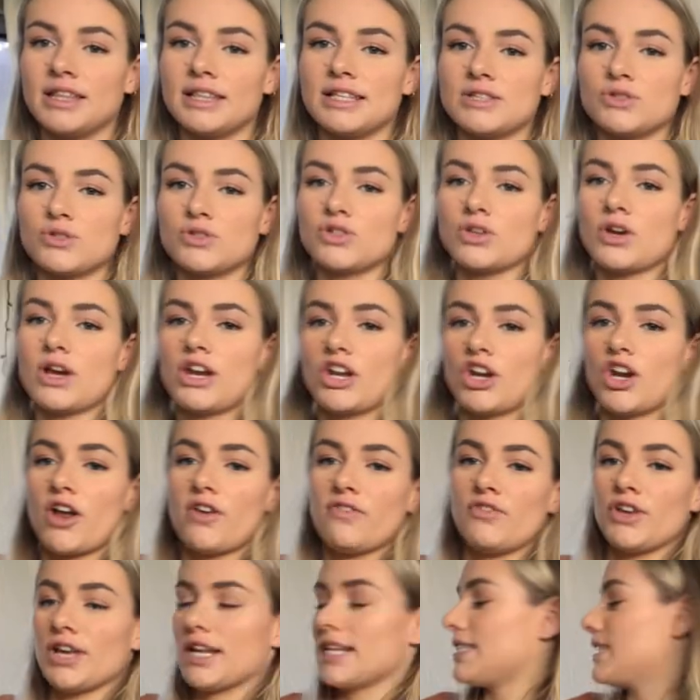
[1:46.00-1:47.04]
There's also, I don't know
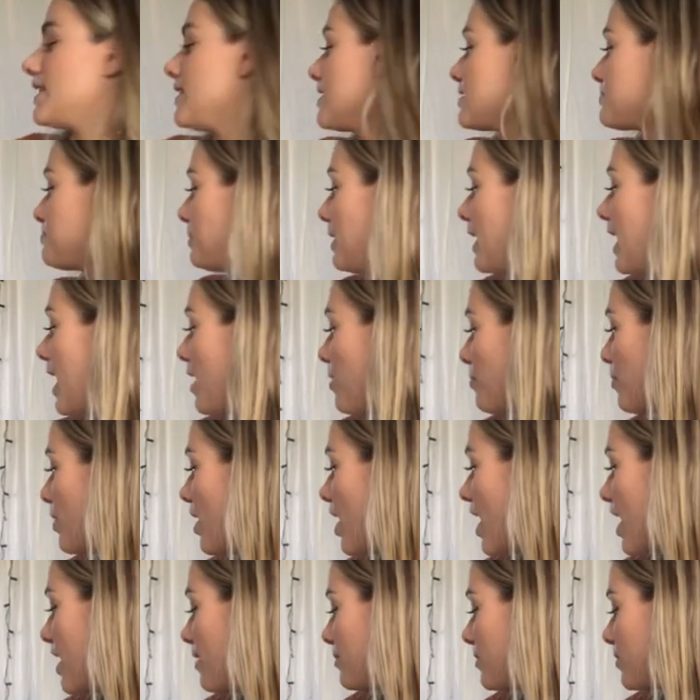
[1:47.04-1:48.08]
if you can see this plant
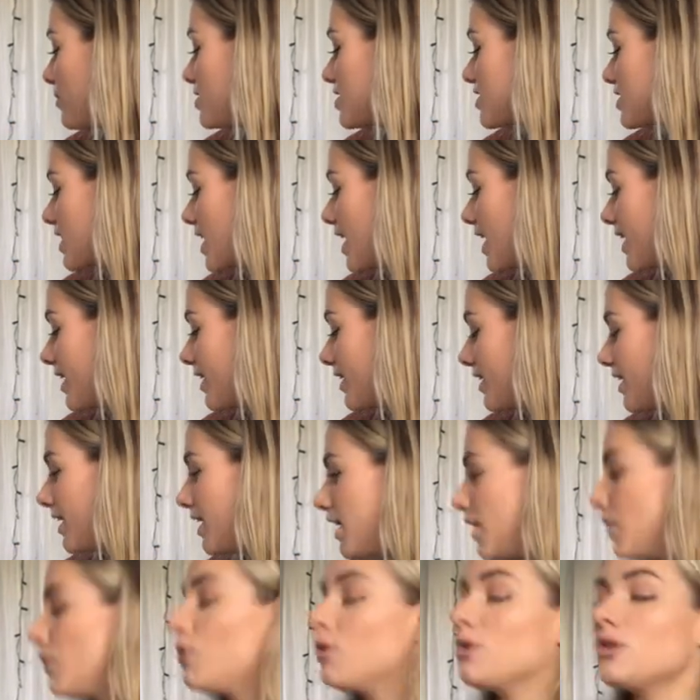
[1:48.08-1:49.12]
behind me, which is
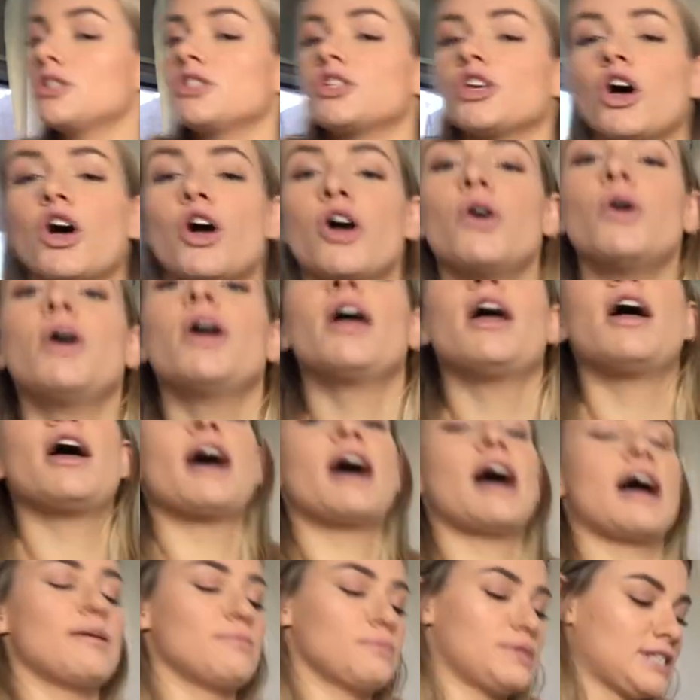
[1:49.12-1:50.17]
kakariki also.
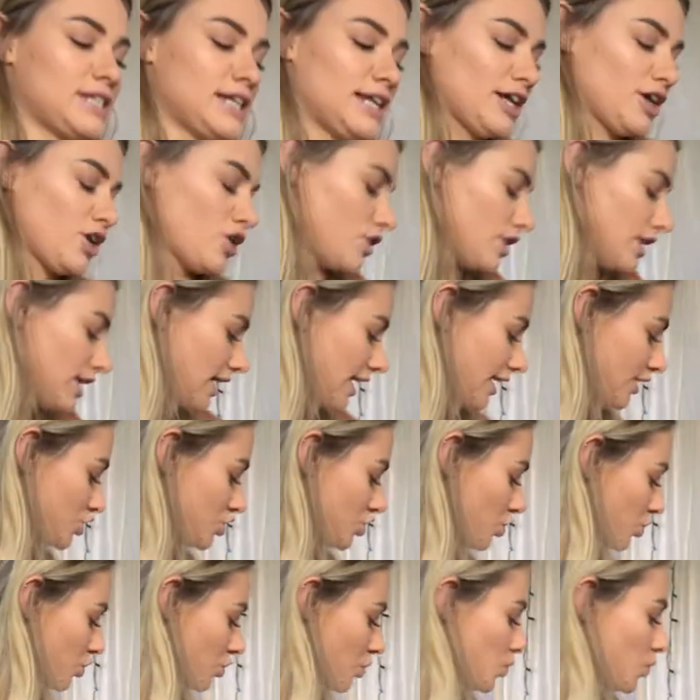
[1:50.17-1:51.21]
I'm sitting on a like
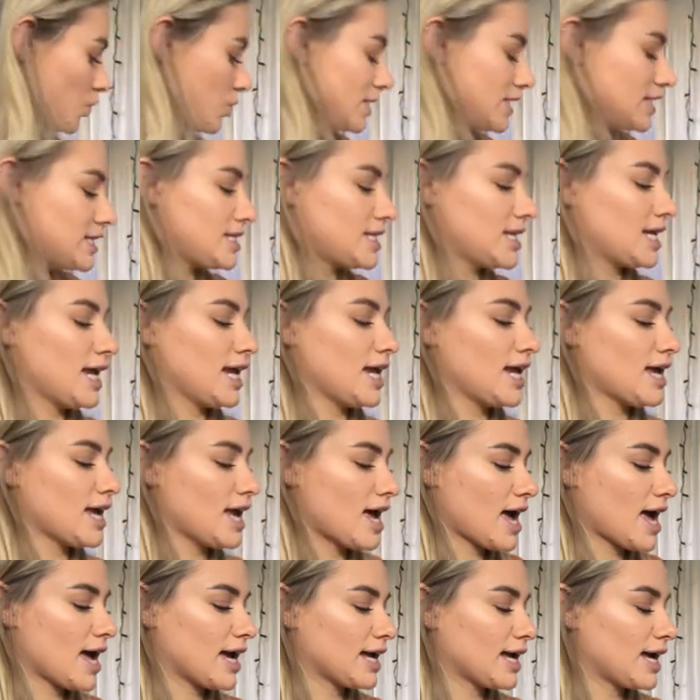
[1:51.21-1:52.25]
turquoisey
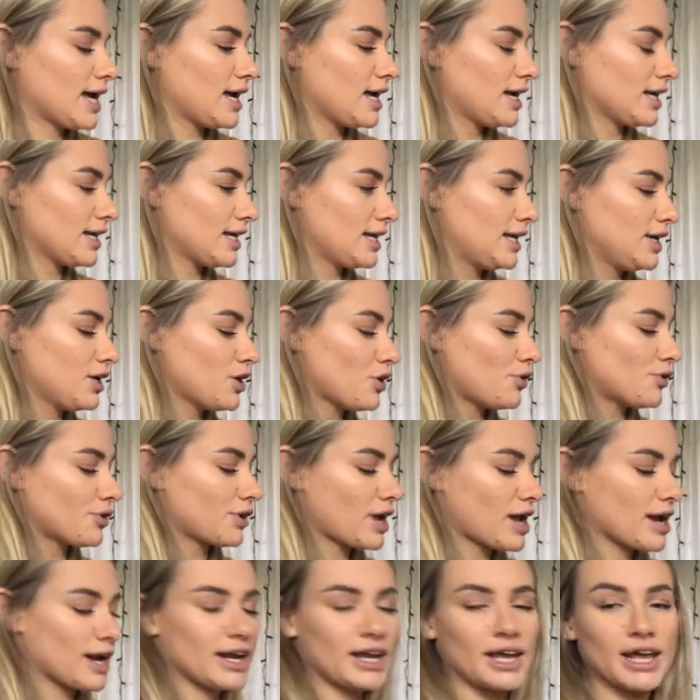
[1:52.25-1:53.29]

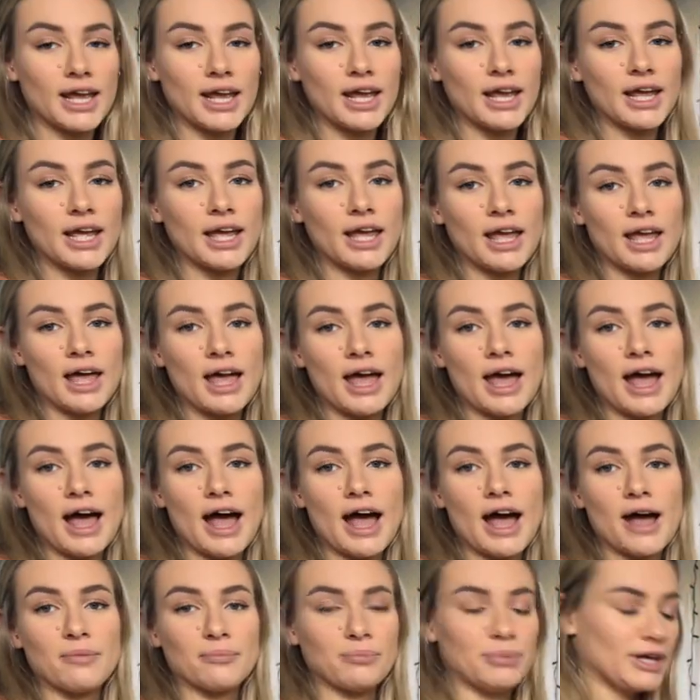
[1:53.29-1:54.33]
kikorangi
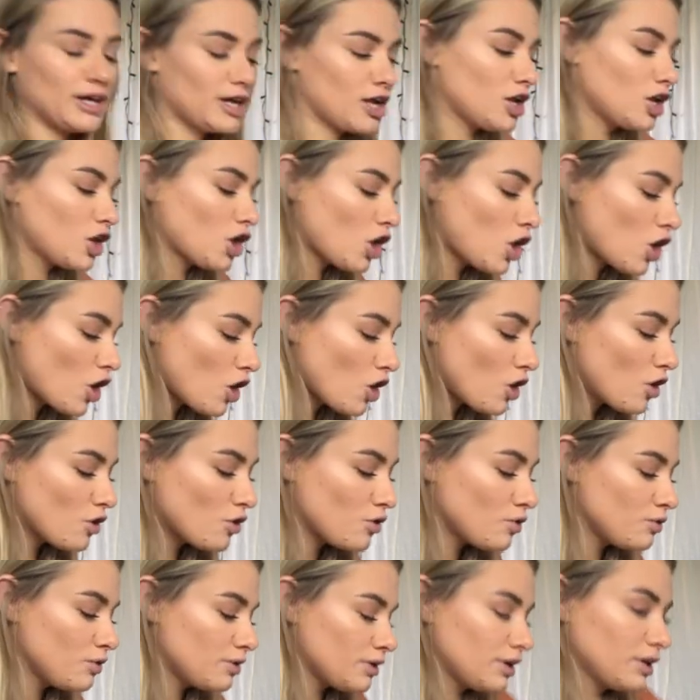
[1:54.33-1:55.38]

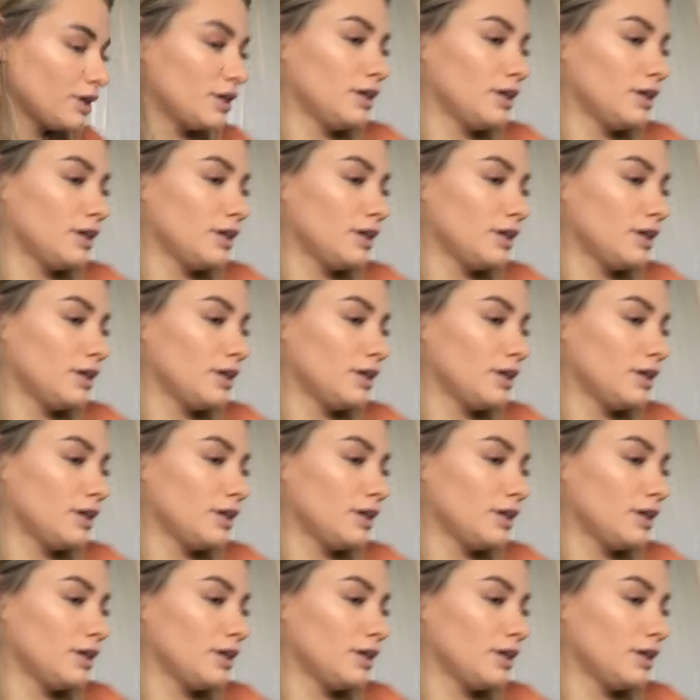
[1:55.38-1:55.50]
pillow,